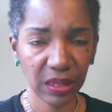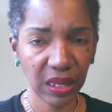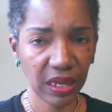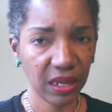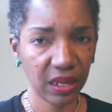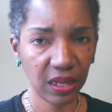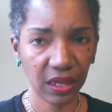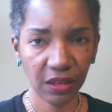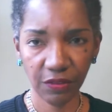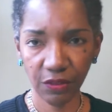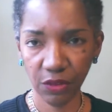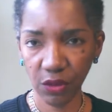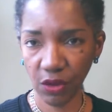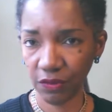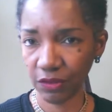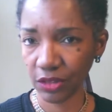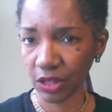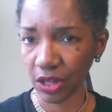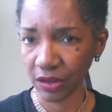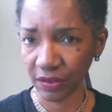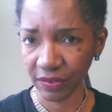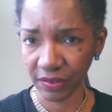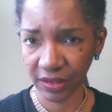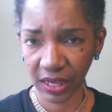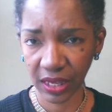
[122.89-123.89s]
like if you have a
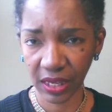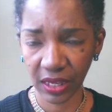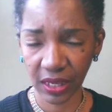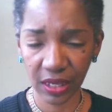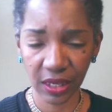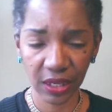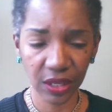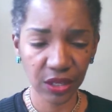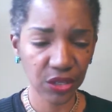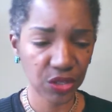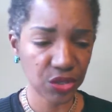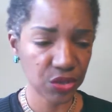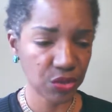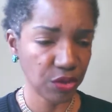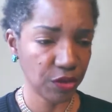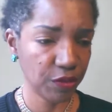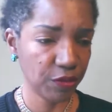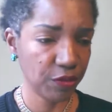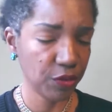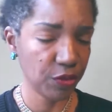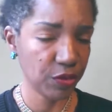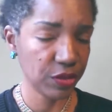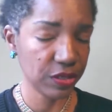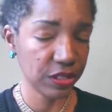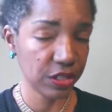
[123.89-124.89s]
lot of kids or
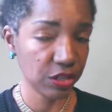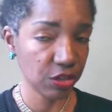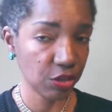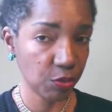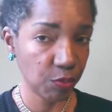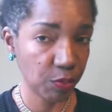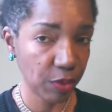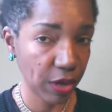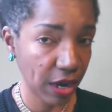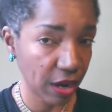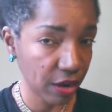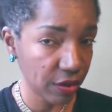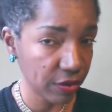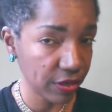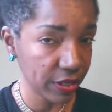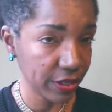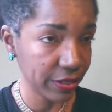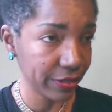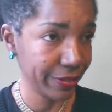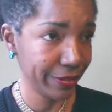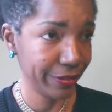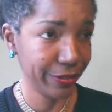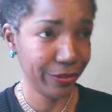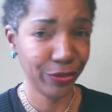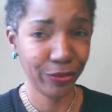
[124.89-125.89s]
if you're a single
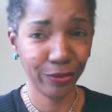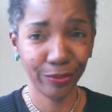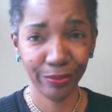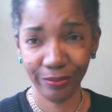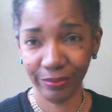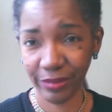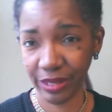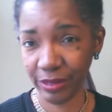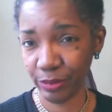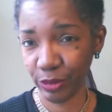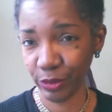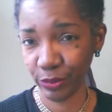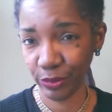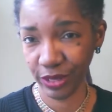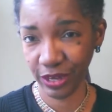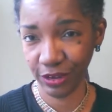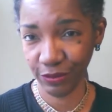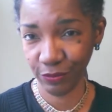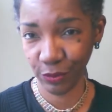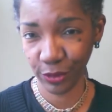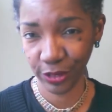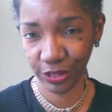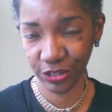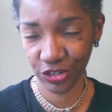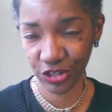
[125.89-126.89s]
parent and you maybe only
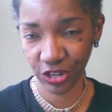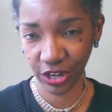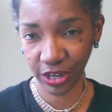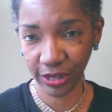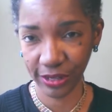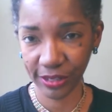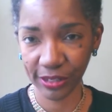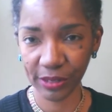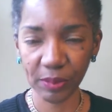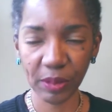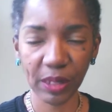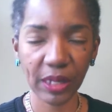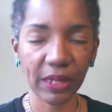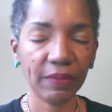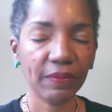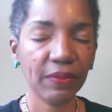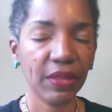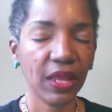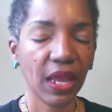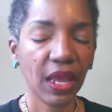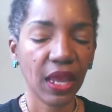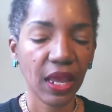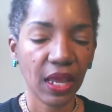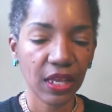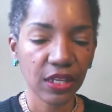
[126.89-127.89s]
have one child. But
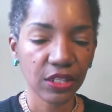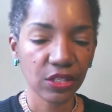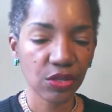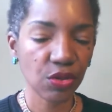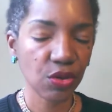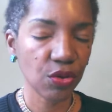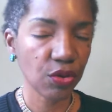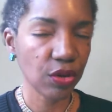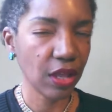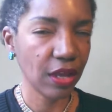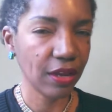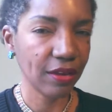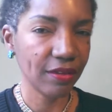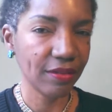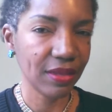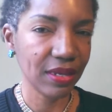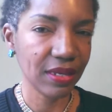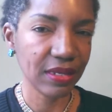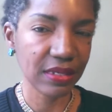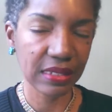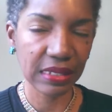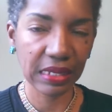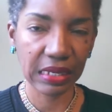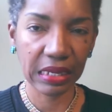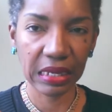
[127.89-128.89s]
so there are a lot of
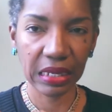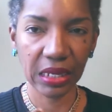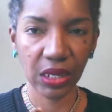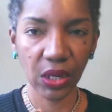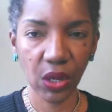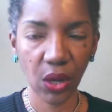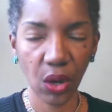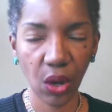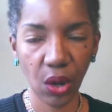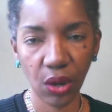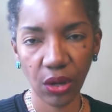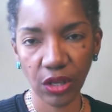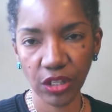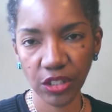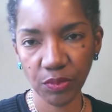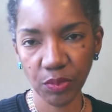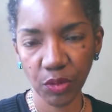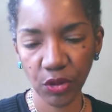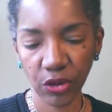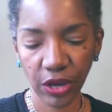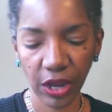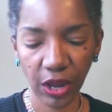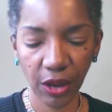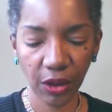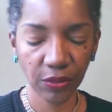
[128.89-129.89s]
things that can cause
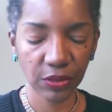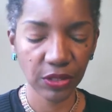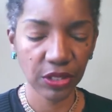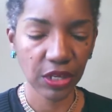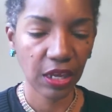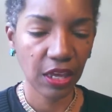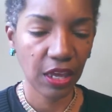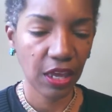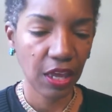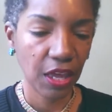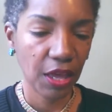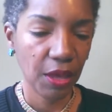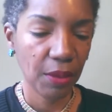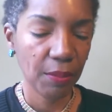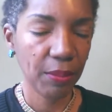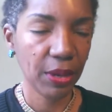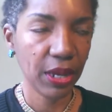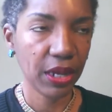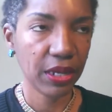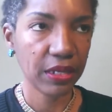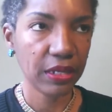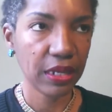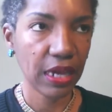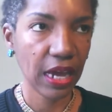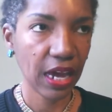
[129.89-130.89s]
burnout.
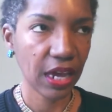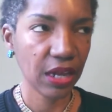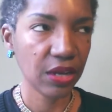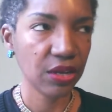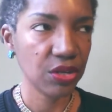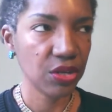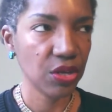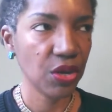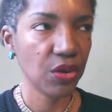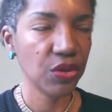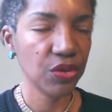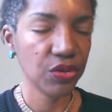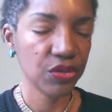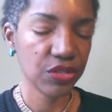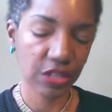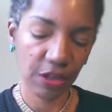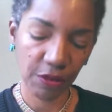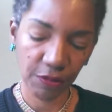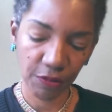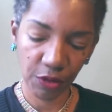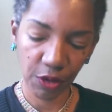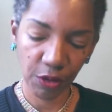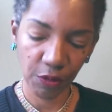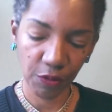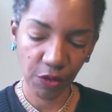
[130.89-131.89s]
But how to know you're
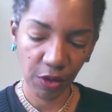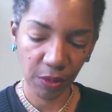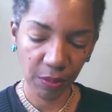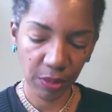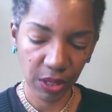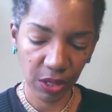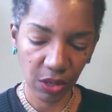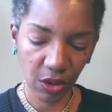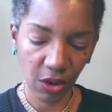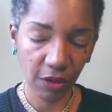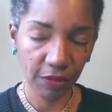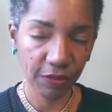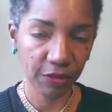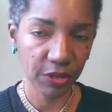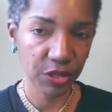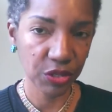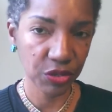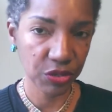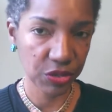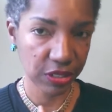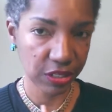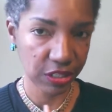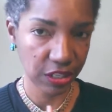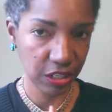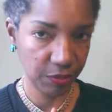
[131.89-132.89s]
suffering from it? Often
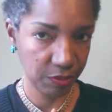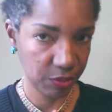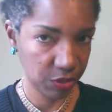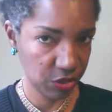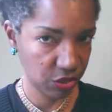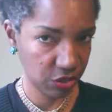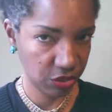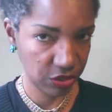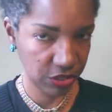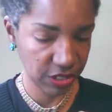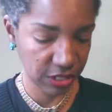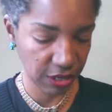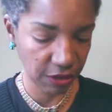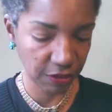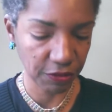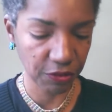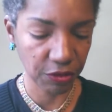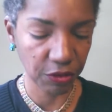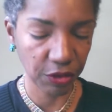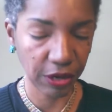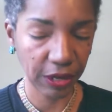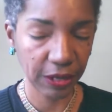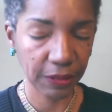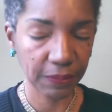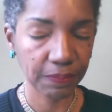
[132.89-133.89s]
your sleep starts
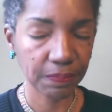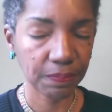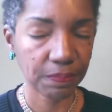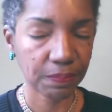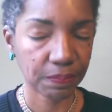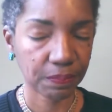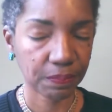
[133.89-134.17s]
suffering.